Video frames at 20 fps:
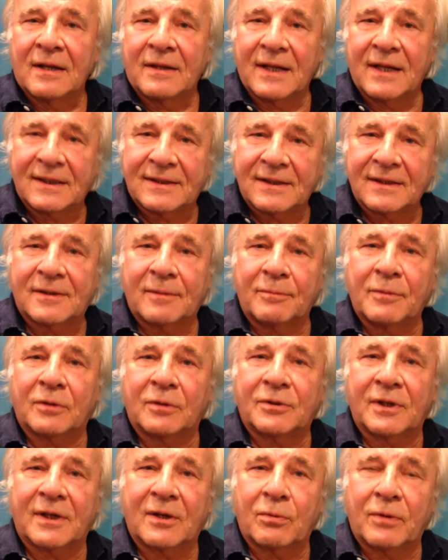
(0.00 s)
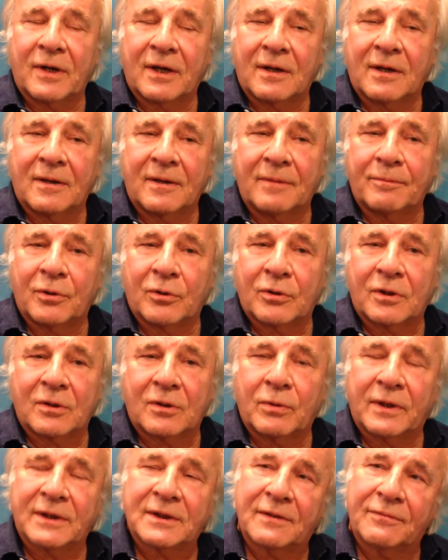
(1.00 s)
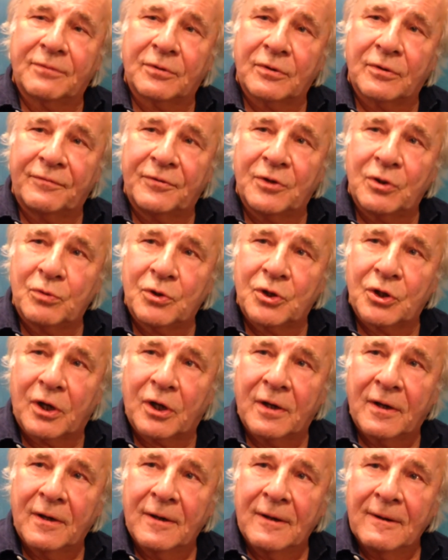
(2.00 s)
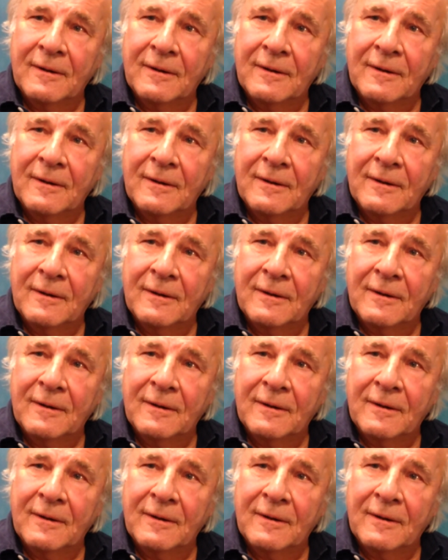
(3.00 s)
This is the most important question for the future,